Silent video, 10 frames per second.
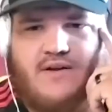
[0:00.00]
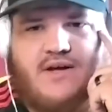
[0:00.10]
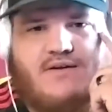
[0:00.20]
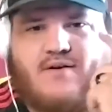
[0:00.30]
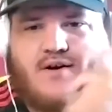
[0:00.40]

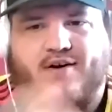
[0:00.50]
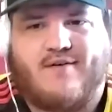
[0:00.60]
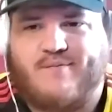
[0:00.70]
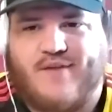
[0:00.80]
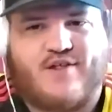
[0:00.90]

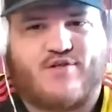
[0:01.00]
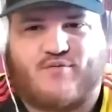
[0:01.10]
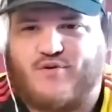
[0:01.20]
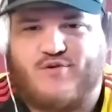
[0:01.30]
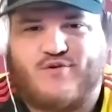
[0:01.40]
they
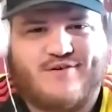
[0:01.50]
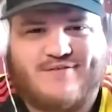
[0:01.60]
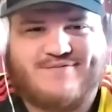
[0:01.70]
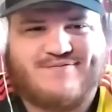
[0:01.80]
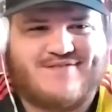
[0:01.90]
threw
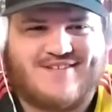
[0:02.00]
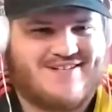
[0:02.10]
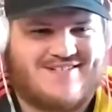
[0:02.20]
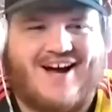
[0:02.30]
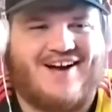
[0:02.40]
the
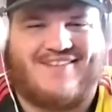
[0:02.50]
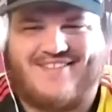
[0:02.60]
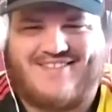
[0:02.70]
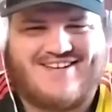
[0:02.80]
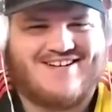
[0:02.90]

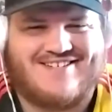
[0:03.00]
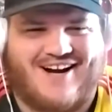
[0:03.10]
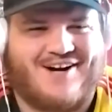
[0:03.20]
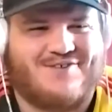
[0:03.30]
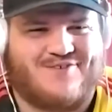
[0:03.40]

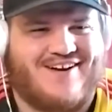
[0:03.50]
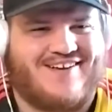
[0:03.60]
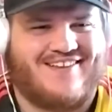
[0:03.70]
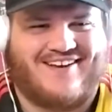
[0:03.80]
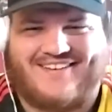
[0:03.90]
entire fight, like,